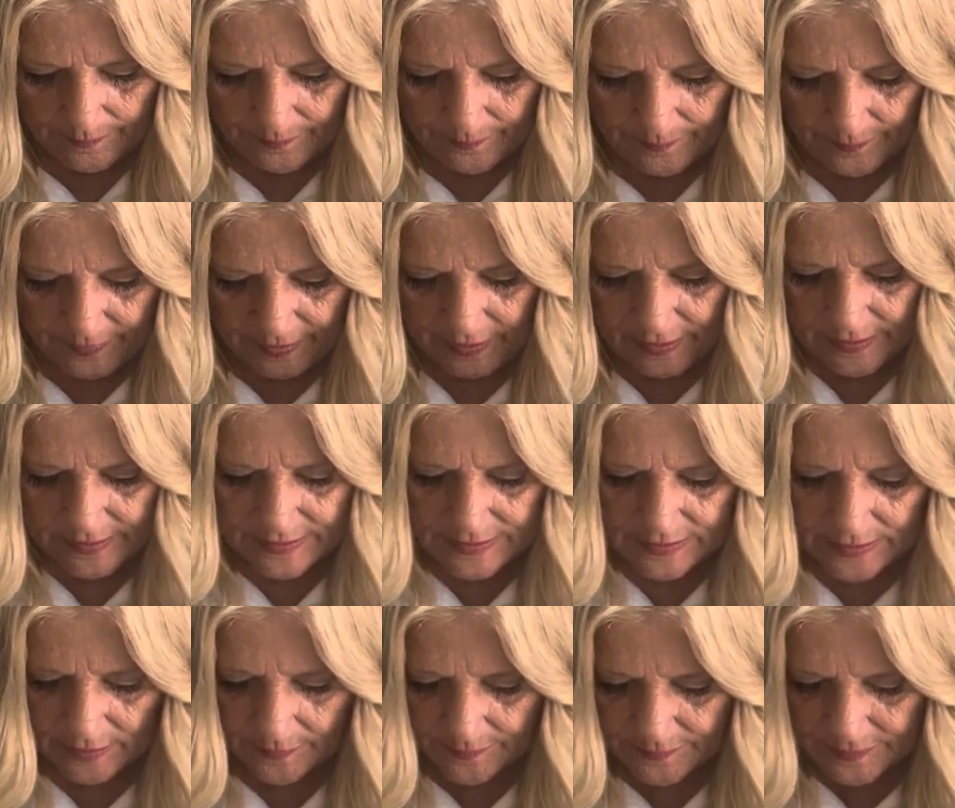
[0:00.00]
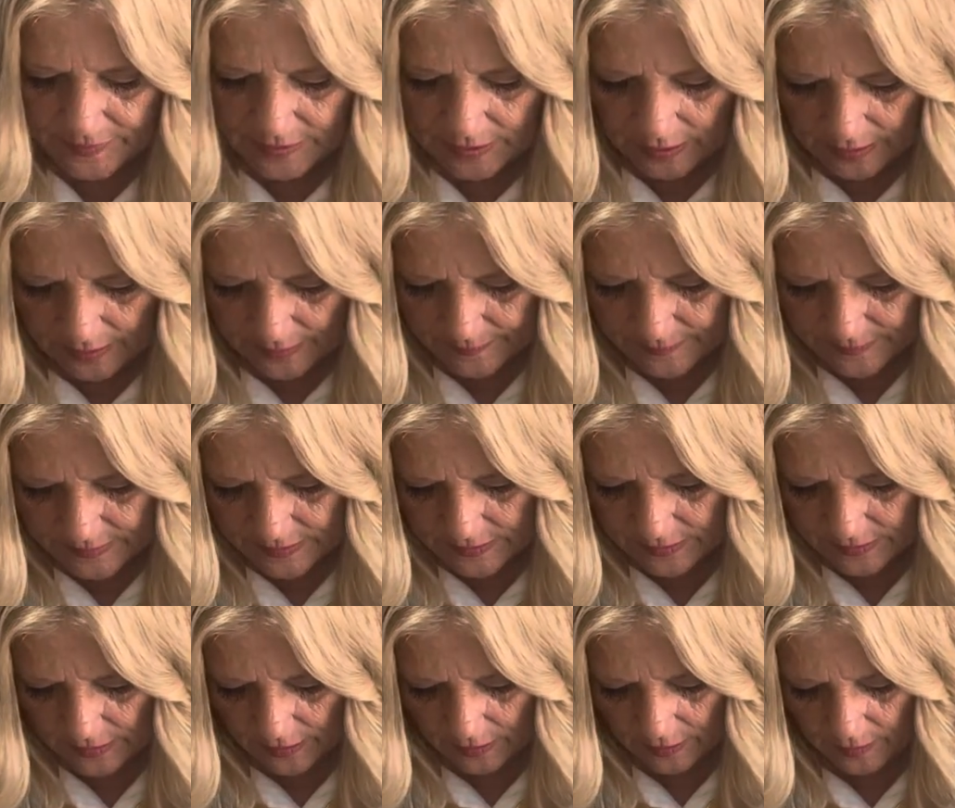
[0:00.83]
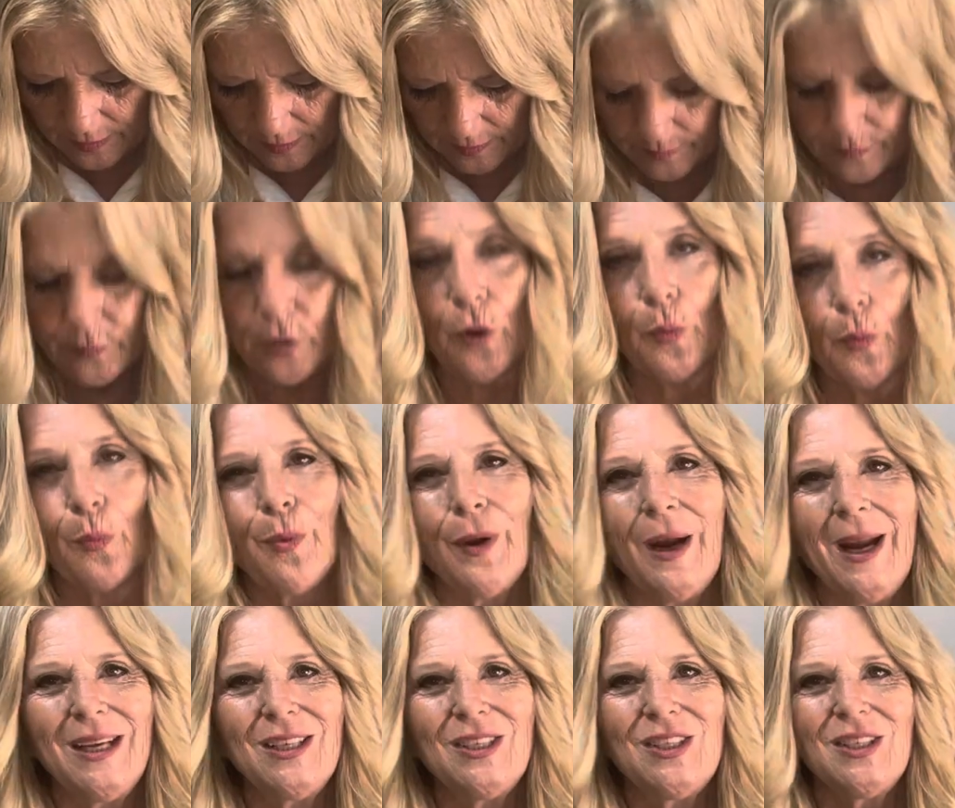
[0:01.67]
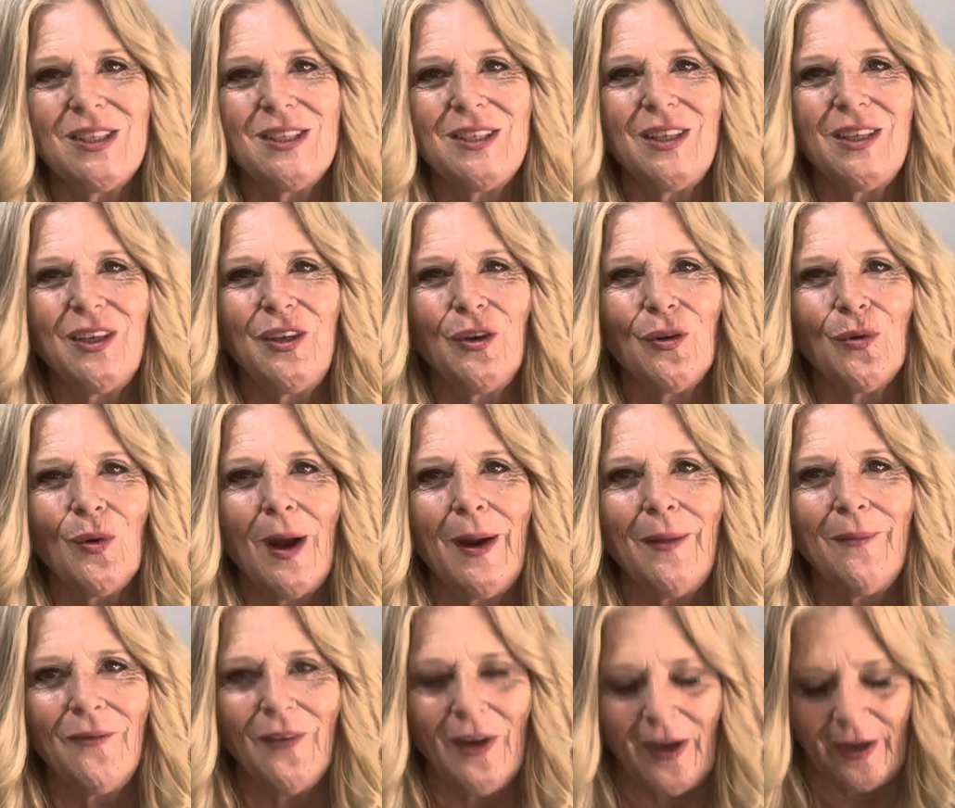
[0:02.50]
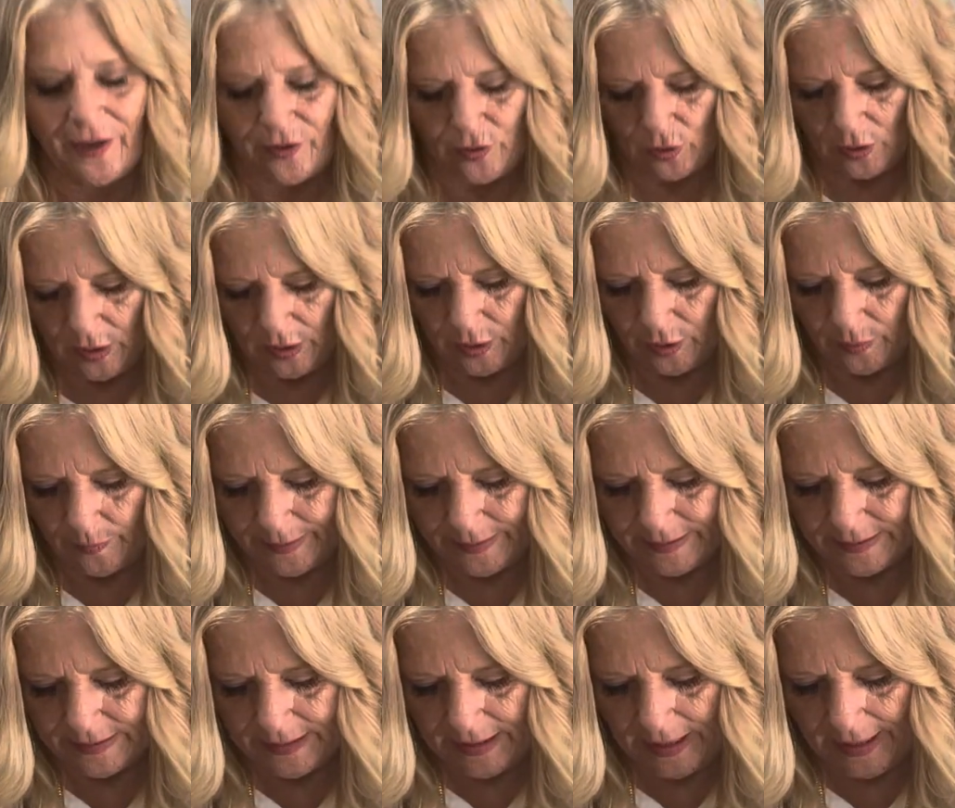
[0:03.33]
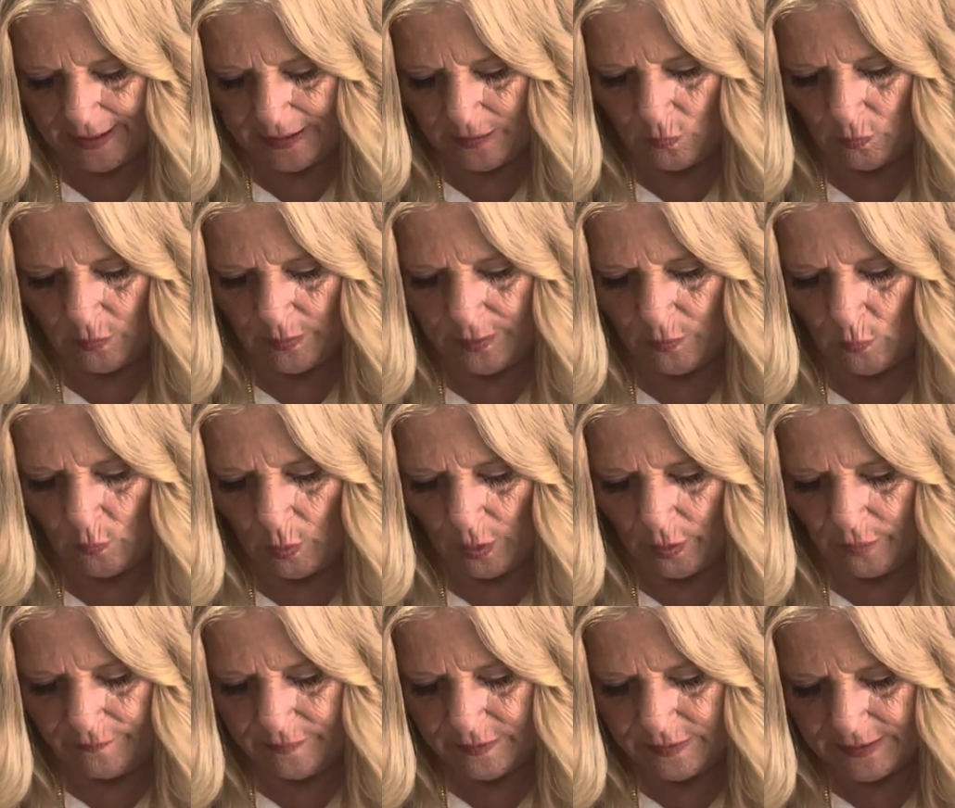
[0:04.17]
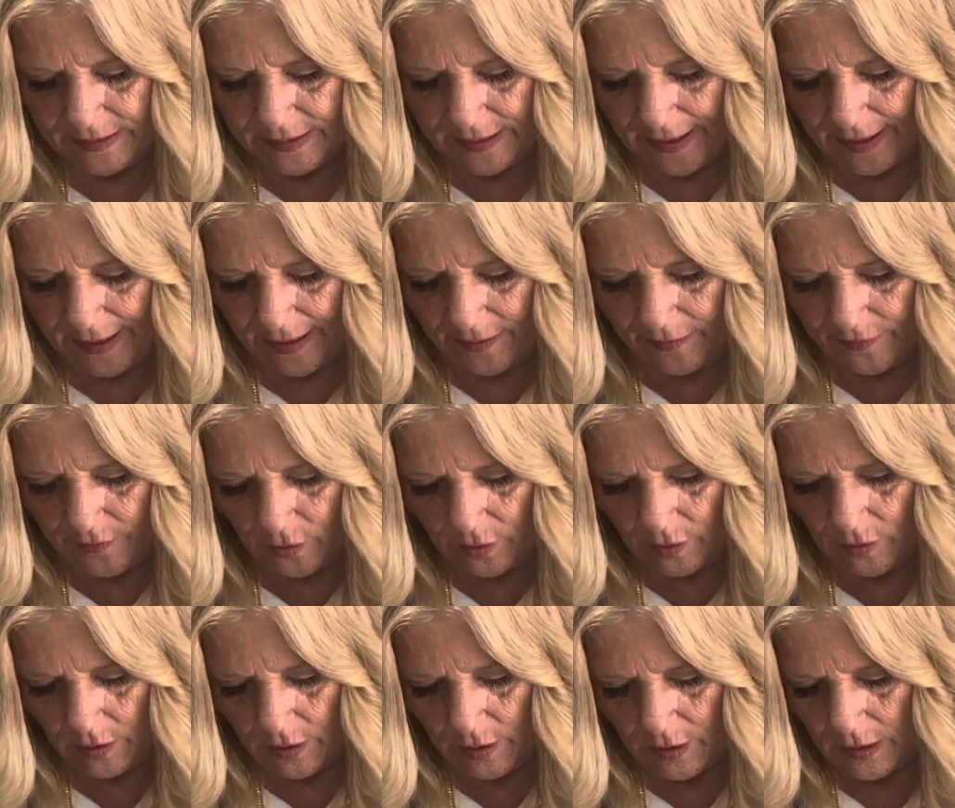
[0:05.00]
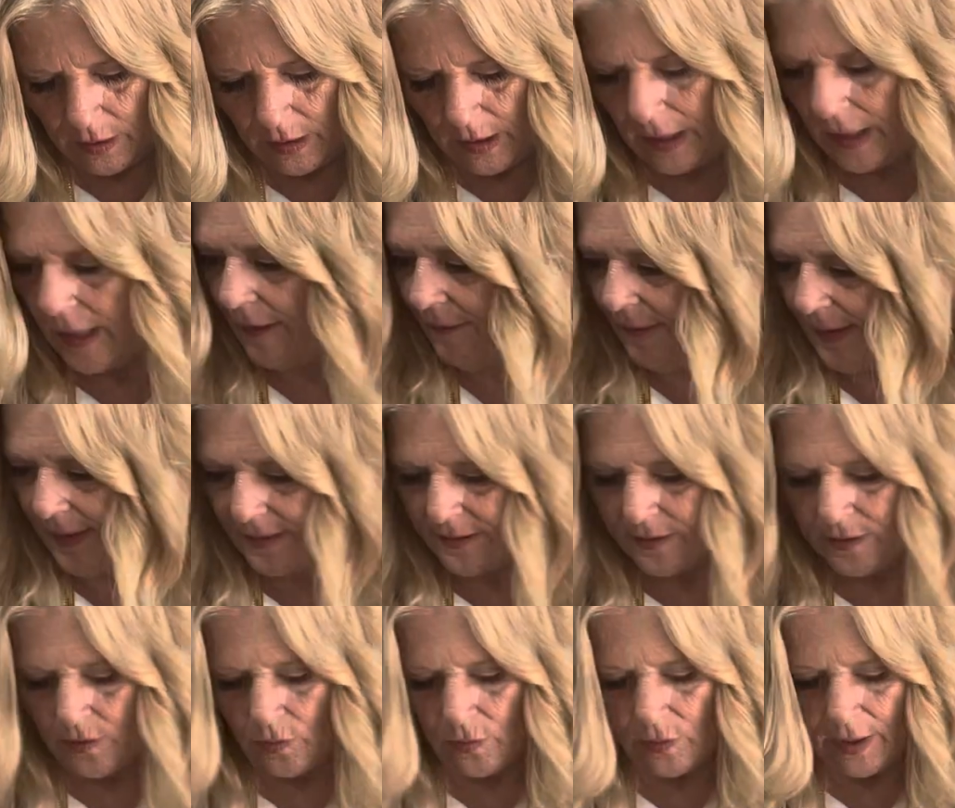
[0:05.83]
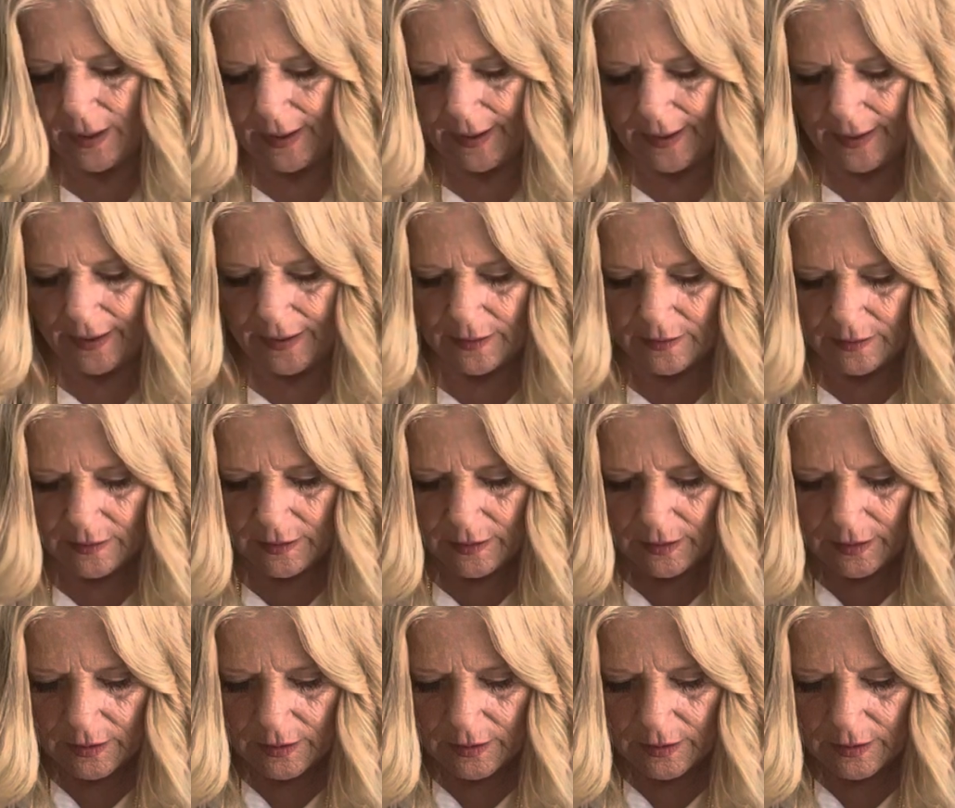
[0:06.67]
because sometimes your branches and your grapevine are a little bit tightly woven together, and that's okay.